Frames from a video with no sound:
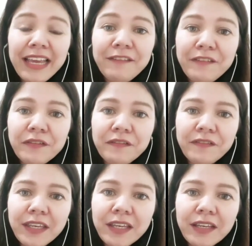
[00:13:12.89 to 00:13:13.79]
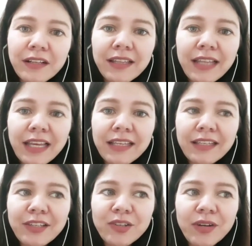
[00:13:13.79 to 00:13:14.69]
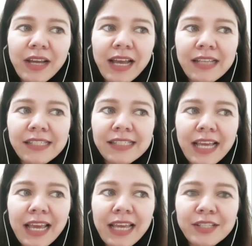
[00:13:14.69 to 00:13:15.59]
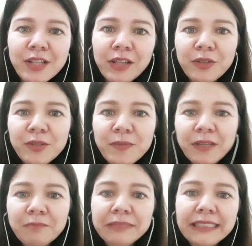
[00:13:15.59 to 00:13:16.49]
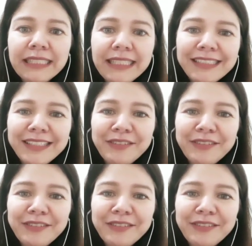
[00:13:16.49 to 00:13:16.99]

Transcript: If you feel like your essay is not going to be complete